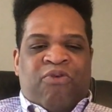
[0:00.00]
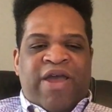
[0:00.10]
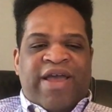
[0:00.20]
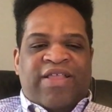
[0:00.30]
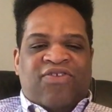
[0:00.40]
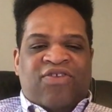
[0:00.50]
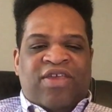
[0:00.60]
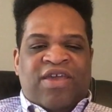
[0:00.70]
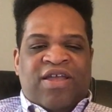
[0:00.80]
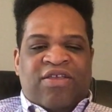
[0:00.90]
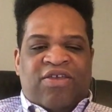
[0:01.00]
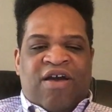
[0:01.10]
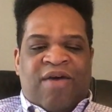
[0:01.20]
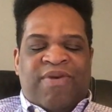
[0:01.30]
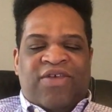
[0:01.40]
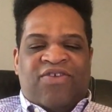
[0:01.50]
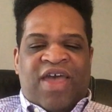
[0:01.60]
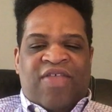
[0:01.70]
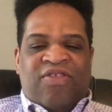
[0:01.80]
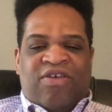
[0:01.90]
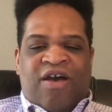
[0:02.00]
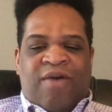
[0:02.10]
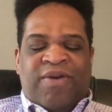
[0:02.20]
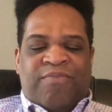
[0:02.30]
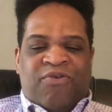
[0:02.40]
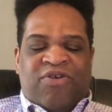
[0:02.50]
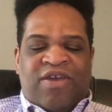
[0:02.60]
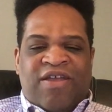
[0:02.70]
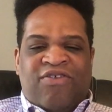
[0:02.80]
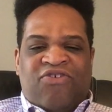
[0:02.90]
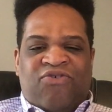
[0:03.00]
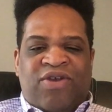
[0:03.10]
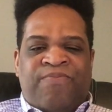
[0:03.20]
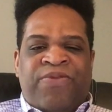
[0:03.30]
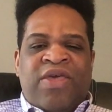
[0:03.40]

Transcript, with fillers: brands in comics and the comic book industry